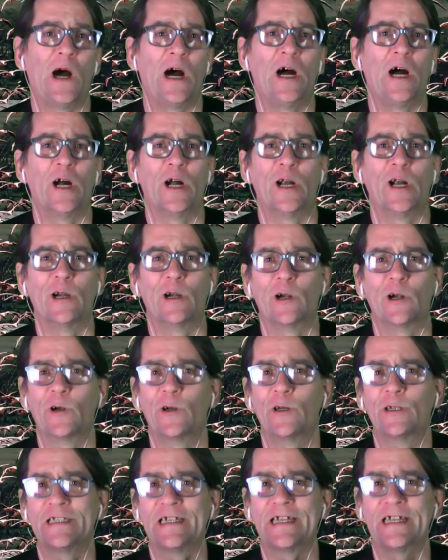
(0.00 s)
our
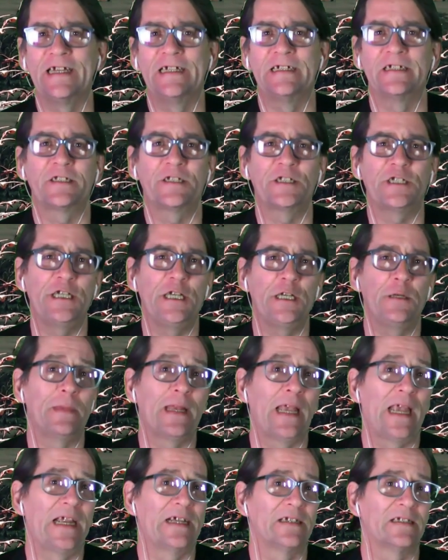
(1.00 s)
earliest
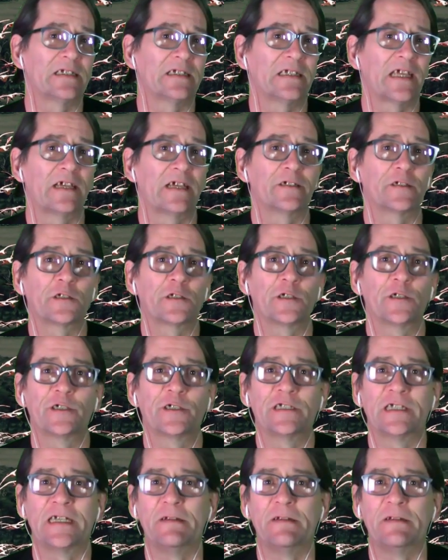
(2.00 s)
human ancestors